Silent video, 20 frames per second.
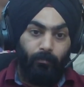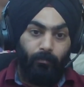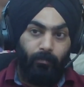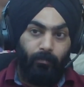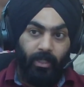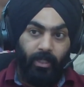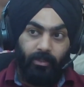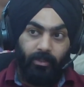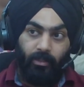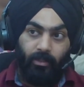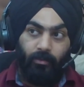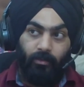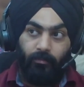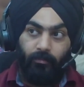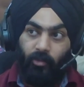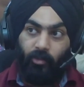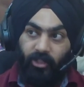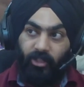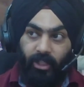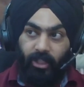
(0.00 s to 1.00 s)

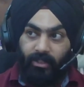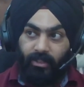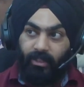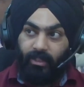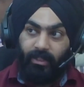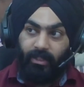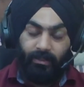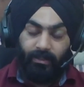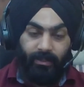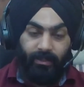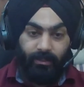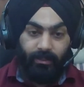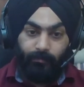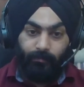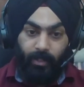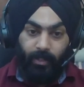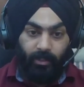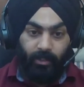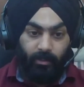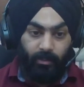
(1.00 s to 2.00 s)
Python for data scientist is
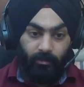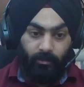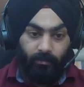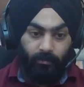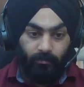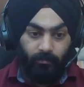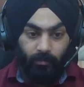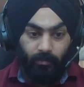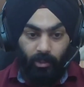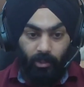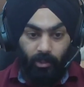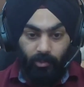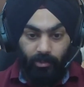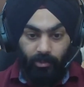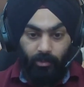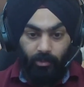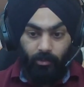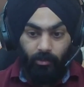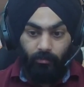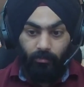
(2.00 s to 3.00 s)
Python, because